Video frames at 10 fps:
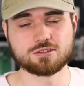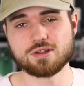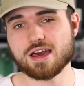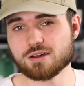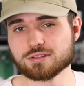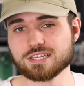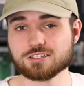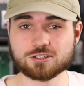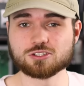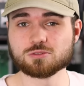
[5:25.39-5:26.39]
So not only
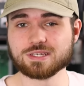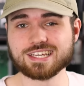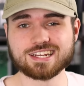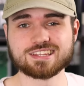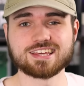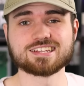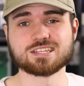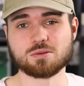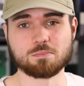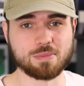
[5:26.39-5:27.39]
could you be getting things
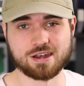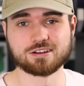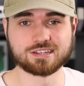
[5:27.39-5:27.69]
in better